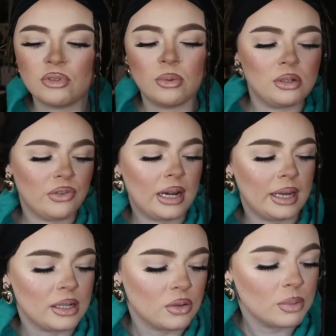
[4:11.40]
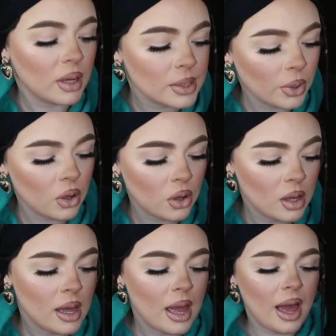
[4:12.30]
to go interrailing as soon as possible.
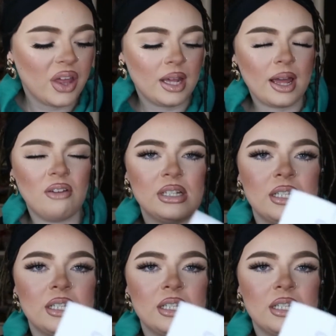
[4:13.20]
And then I have this